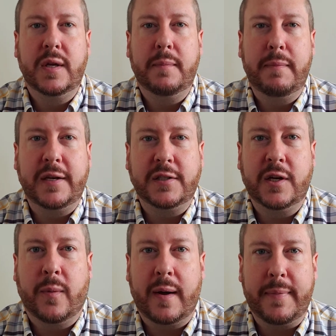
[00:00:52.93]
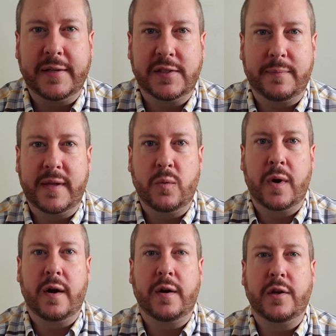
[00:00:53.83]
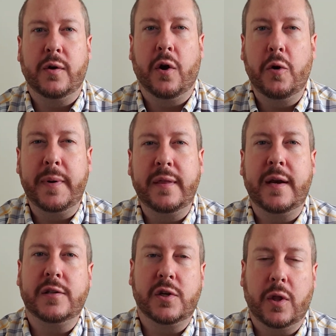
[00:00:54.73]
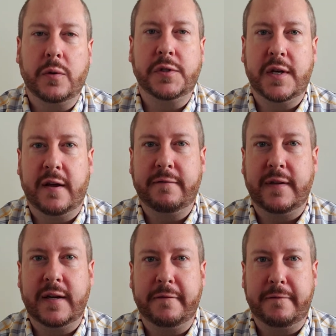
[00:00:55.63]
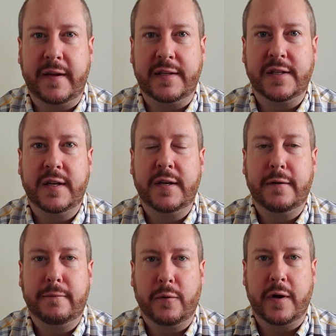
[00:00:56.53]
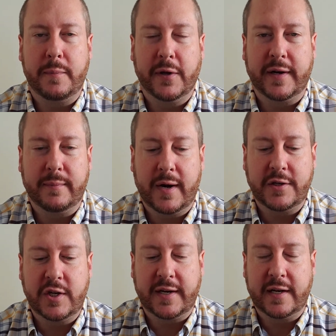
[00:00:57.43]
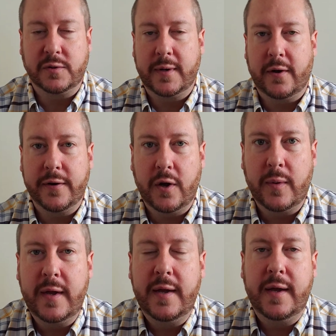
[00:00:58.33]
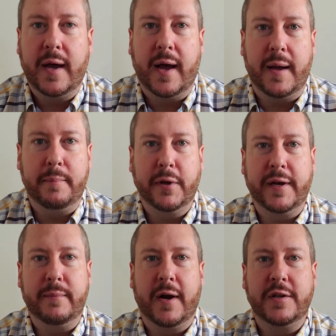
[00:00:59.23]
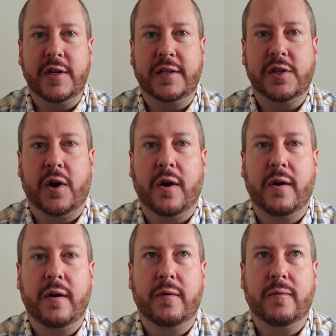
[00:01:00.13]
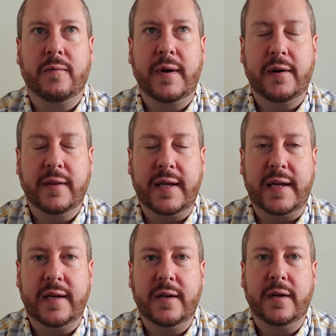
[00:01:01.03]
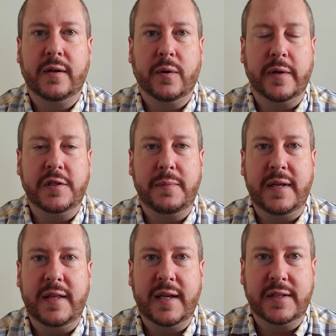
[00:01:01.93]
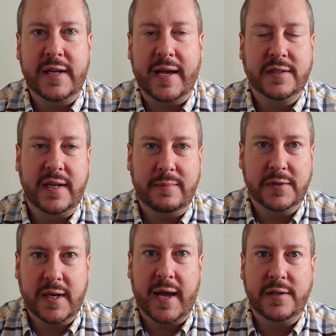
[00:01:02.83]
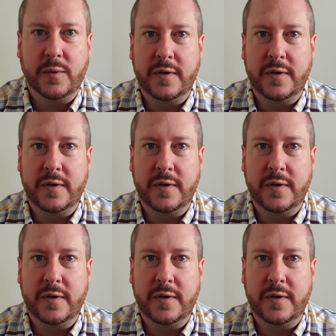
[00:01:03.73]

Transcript: meant to go up as something where you're hoping that it's close enough in a fit for your building project. And as we all know, building projects are rarely going to be the exact same size or